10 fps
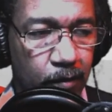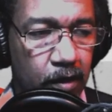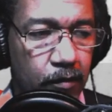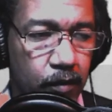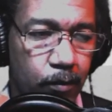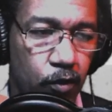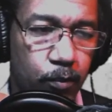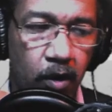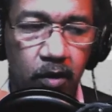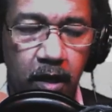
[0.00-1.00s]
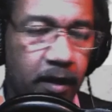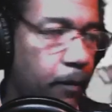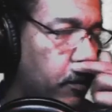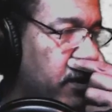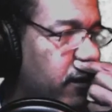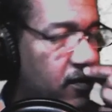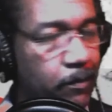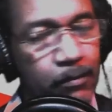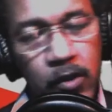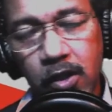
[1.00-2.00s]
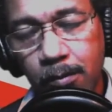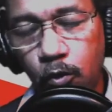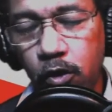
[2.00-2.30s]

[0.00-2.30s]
For the most part, I believe it's 1 million more